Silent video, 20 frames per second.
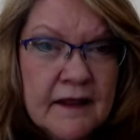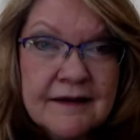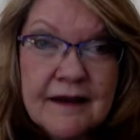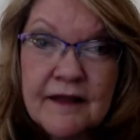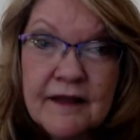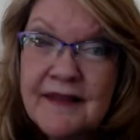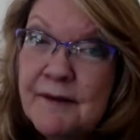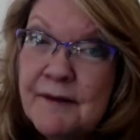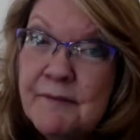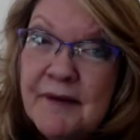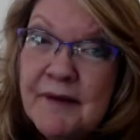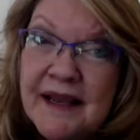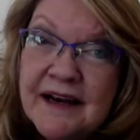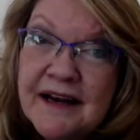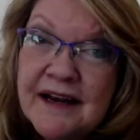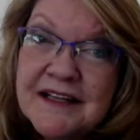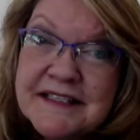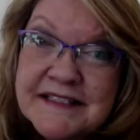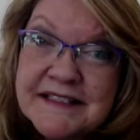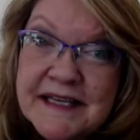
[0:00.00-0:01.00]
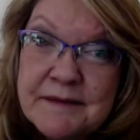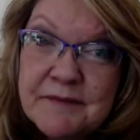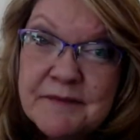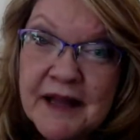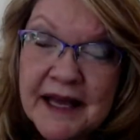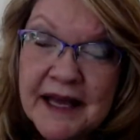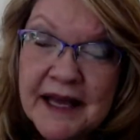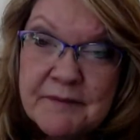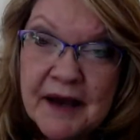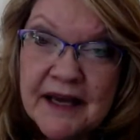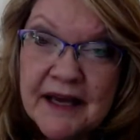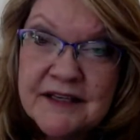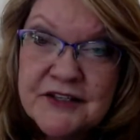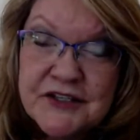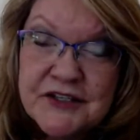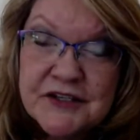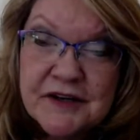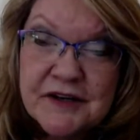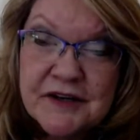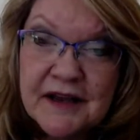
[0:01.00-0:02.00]
Now that may not seem like
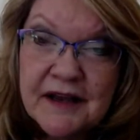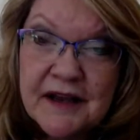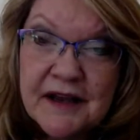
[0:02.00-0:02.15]
much,